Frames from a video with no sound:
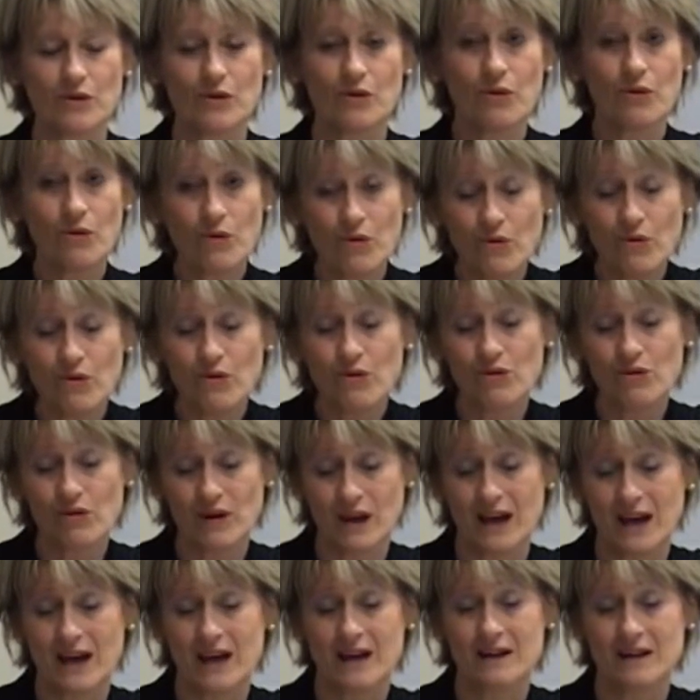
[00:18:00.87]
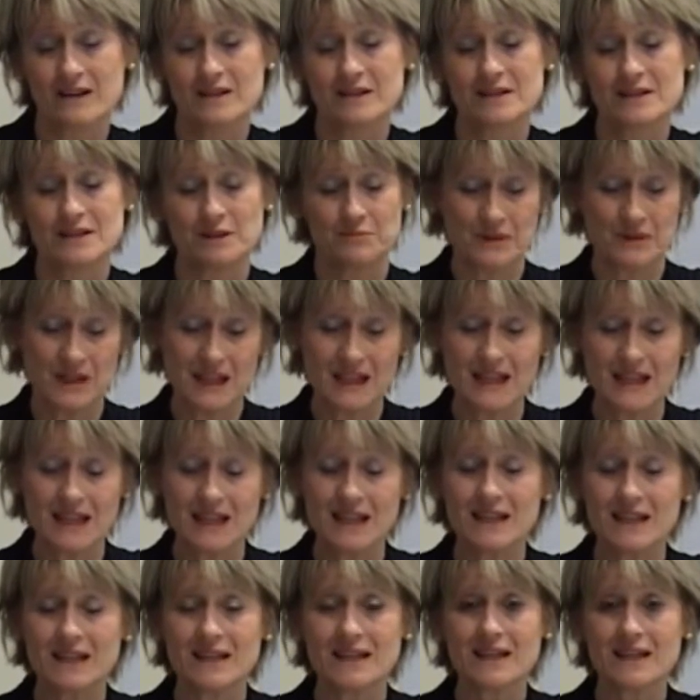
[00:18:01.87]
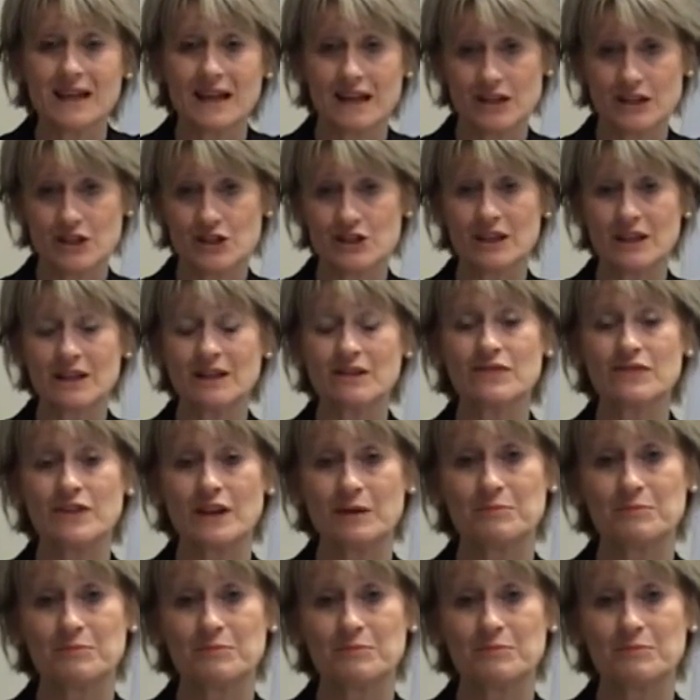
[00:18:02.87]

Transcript: all our tamariki can achieve their